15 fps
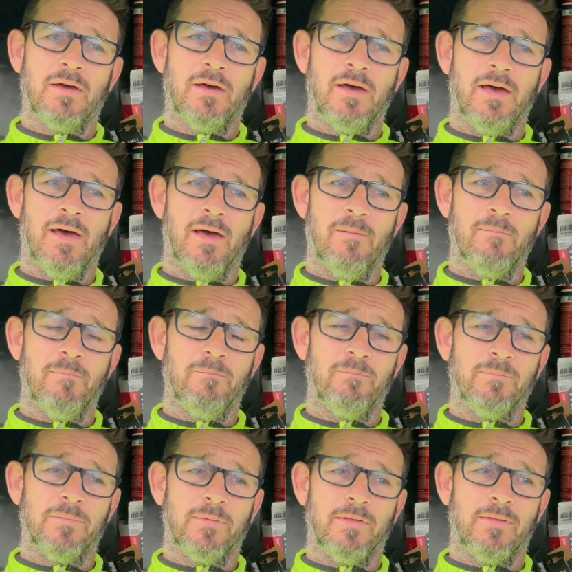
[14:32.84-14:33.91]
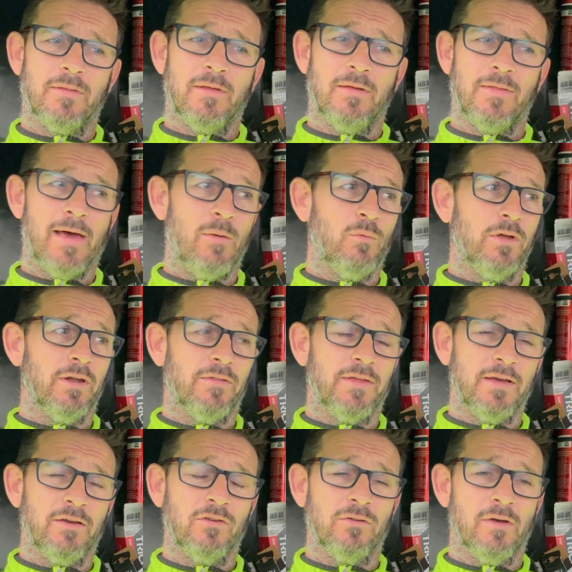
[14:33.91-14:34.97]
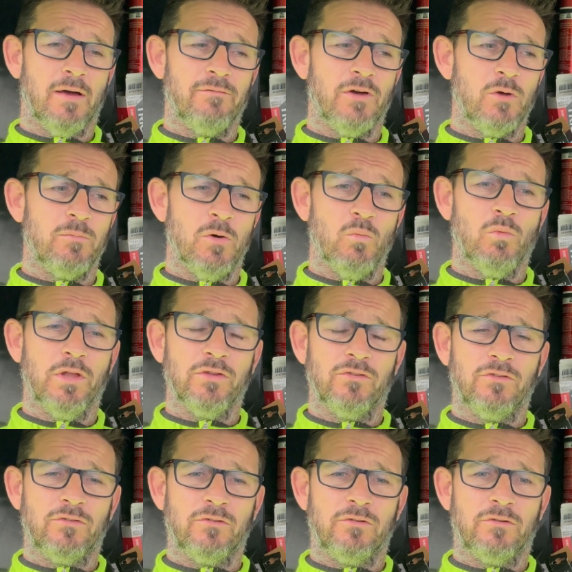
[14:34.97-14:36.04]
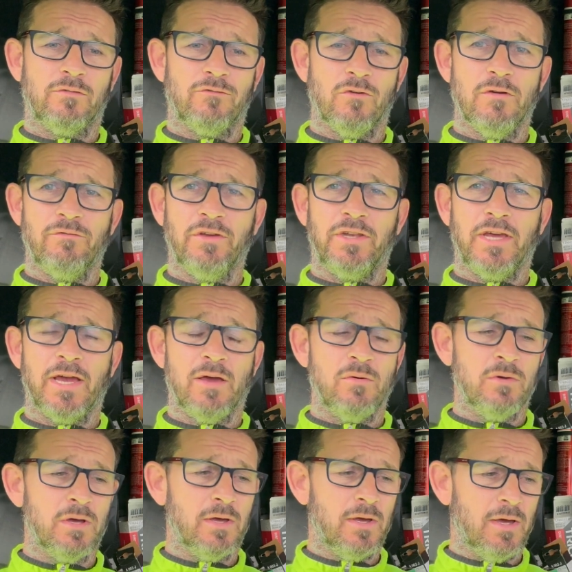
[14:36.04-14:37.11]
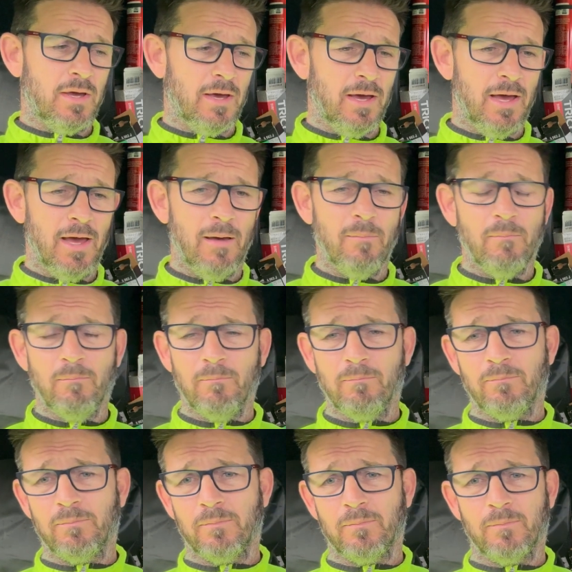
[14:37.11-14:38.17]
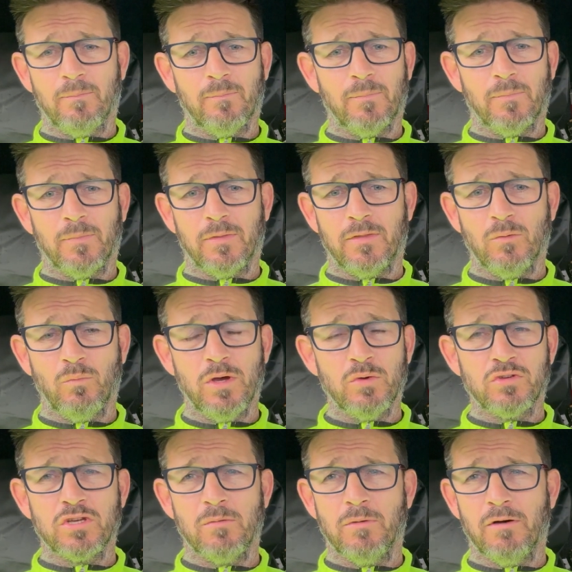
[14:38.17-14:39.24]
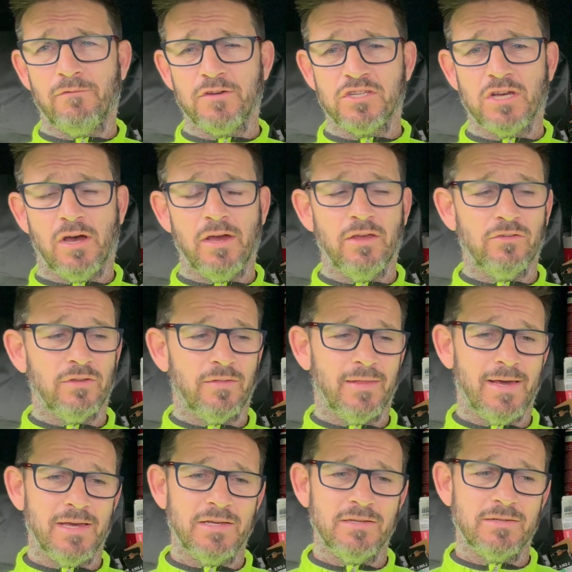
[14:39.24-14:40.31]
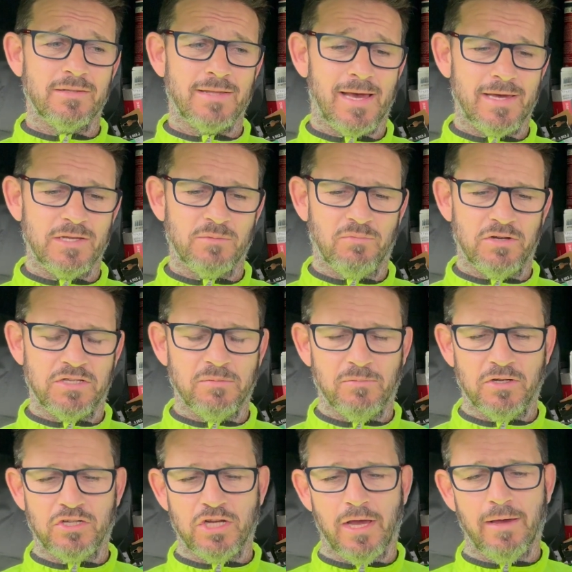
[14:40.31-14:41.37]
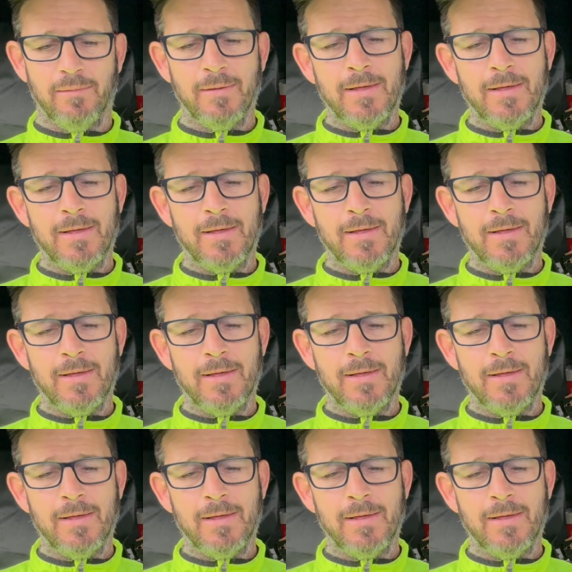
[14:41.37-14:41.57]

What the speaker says: That one, I think I've opened once for a video. The wheels come off for tires, and that is pretty much it.